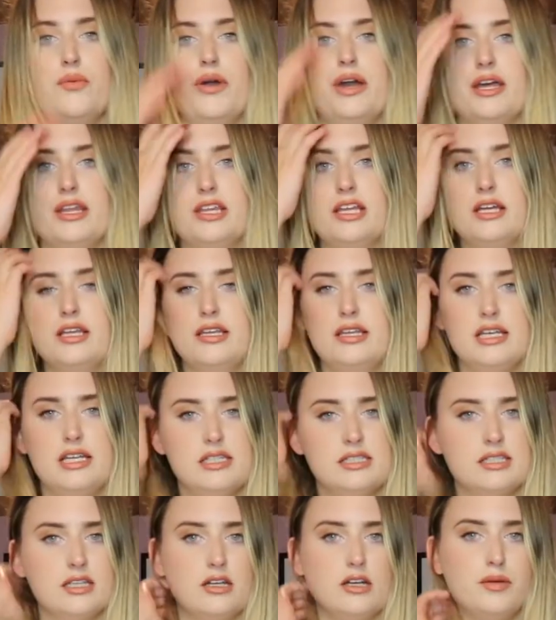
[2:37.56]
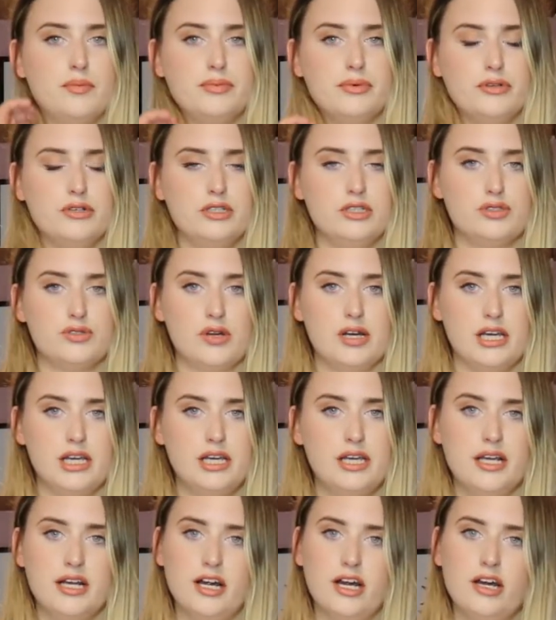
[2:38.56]
with these little booties right
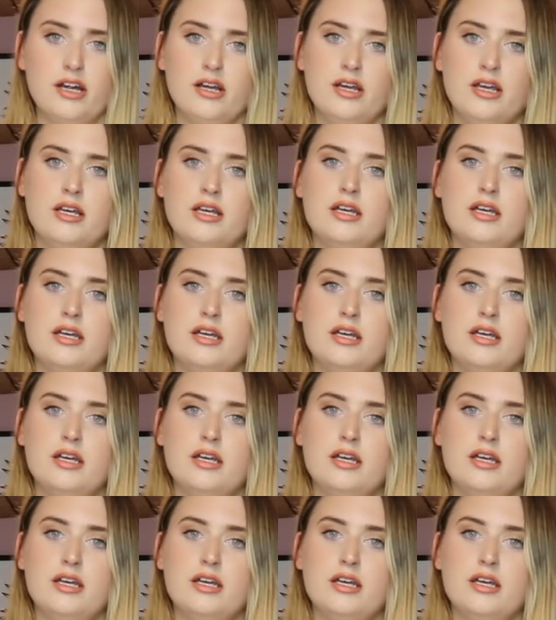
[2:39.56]
here.